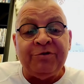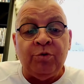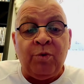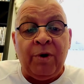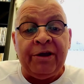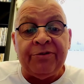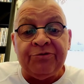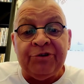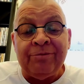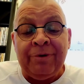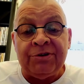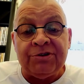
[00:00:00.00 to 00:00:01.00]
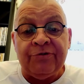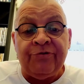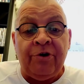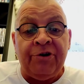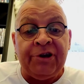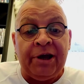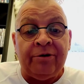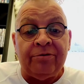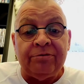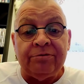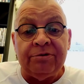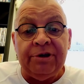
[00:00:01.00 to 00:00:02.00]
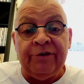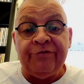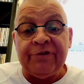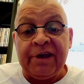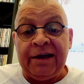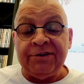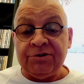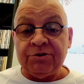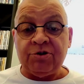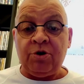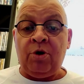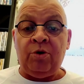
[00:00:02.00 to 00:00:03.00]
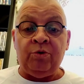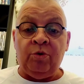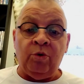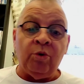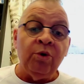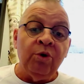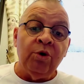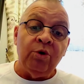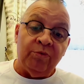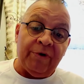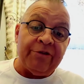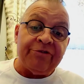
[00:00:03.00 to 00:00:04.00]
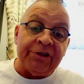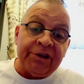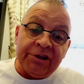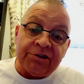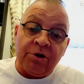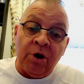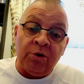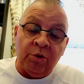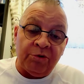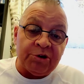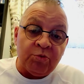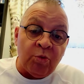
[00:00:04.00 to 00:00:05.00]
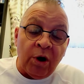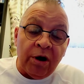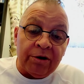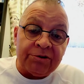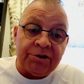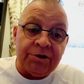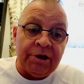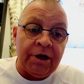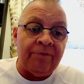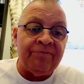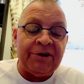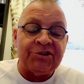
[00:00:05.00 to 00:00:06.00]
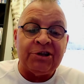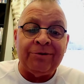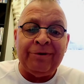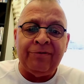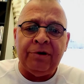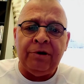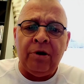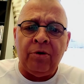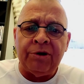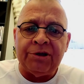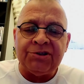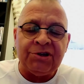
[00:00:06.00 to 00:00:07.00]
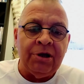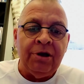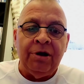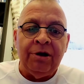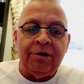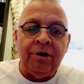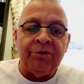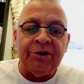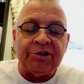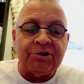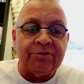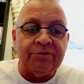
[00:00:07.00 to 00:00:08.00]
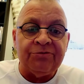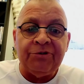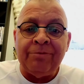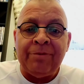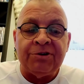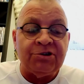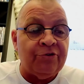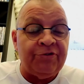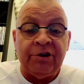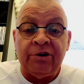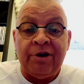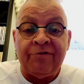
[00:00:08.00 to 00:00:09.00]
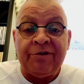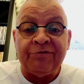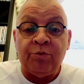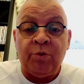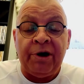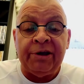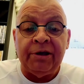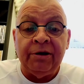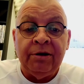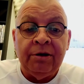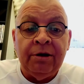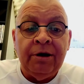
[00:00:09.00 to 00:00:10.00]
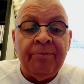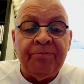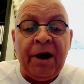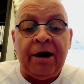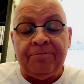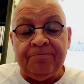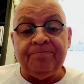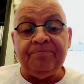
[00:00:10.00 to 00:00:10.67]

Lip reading: to wait 3 months to find out if the cancer's gone, or they think it's gone, or it's worked. That's going to be the longest 3 months I think you ever have to wait. But